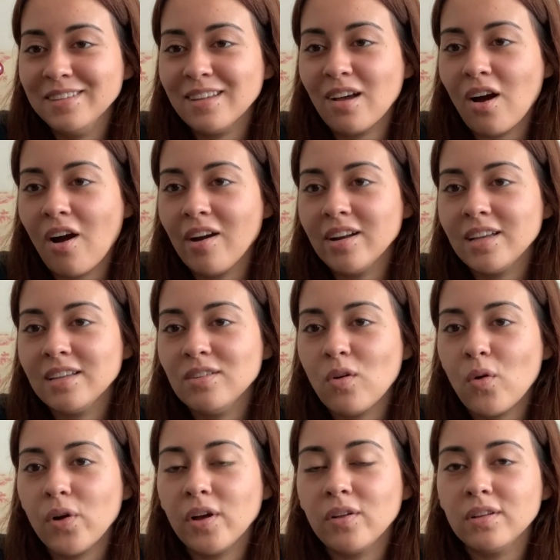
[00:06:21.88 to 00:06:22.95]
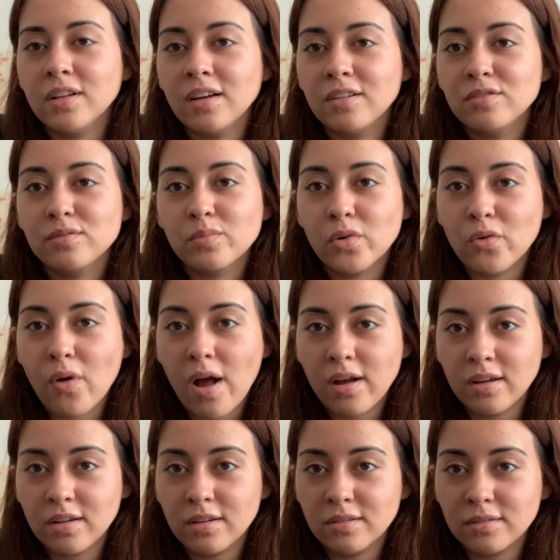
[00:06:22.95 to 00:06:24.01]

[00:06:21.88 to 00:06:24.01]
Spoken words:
Argan oil of Morocco.